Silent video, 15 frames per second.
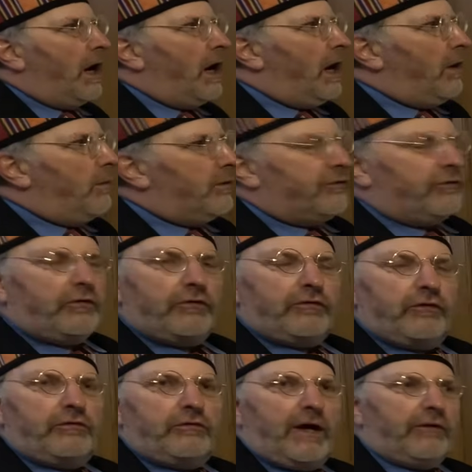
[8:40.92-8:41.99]
was to
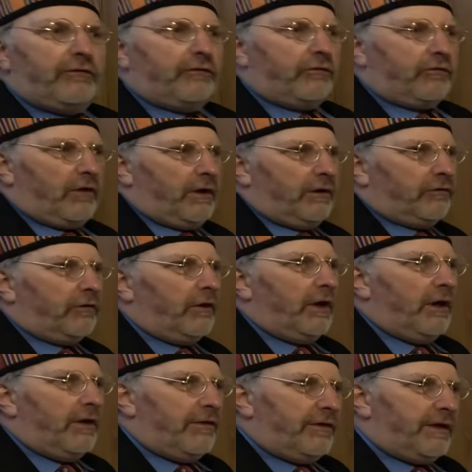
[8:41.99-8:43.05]
suggest that
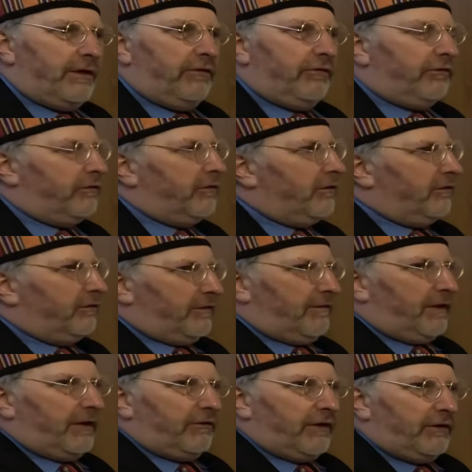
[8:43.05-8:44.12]
these
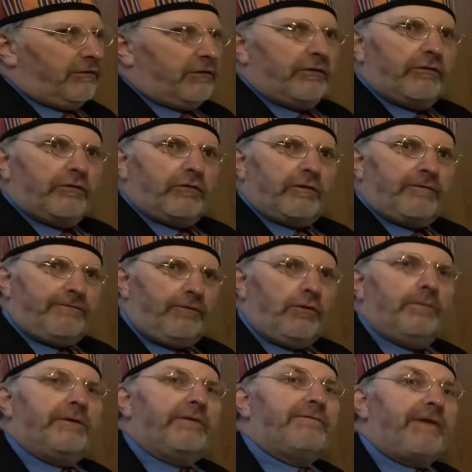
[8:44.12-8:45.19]
civilizations sort of
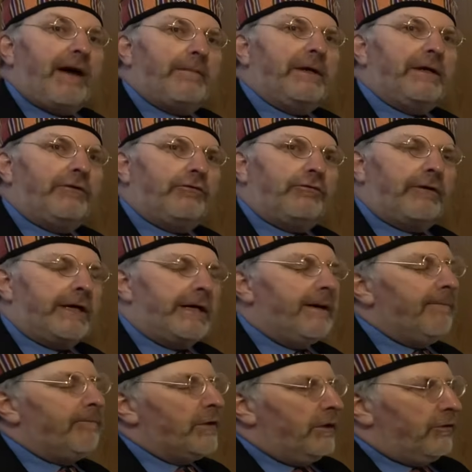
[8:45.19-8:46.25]
formed a family tree.
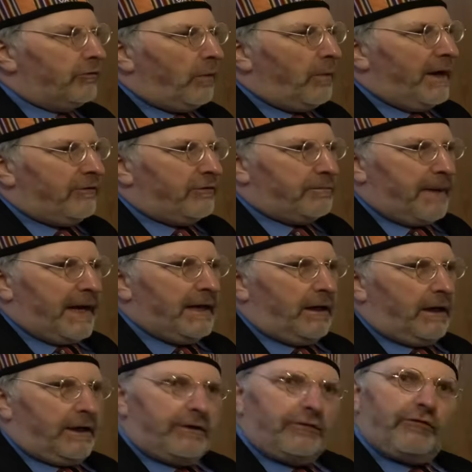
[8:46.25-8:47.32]
So where
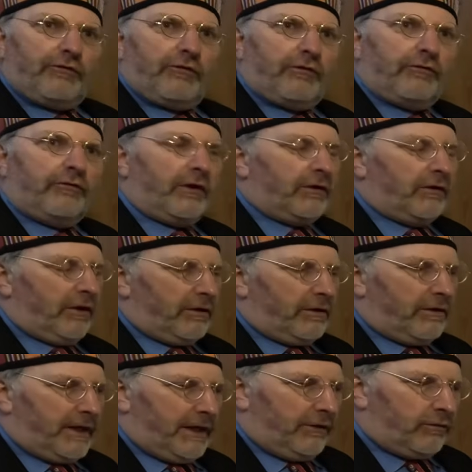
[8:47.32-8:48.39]
Spengler insisted that
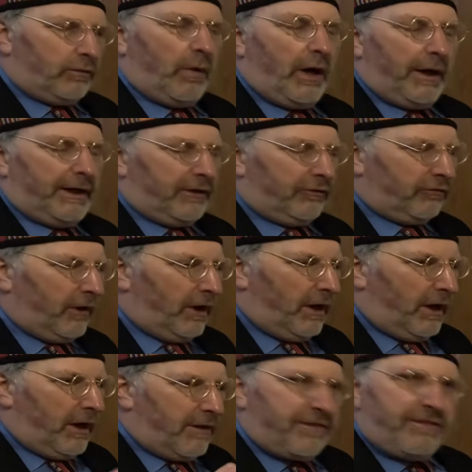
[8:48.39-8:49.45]
each one is
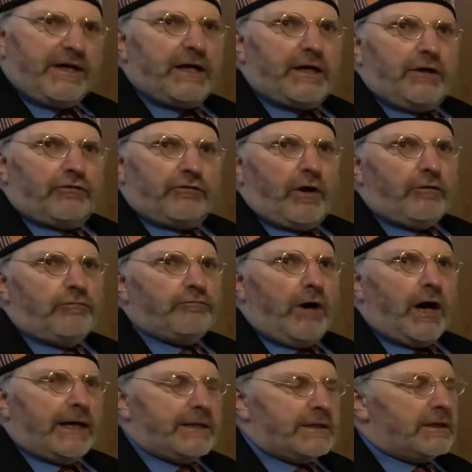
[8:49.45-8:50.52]
a thing in its own
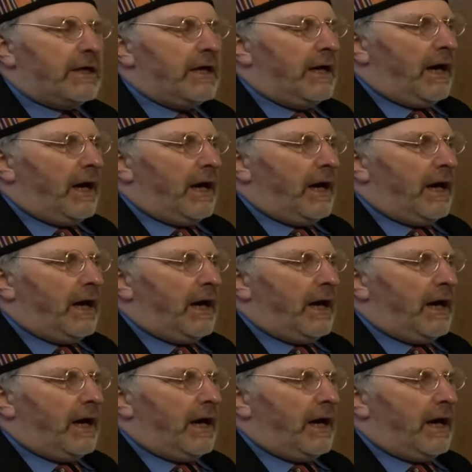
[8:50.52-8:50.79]
right,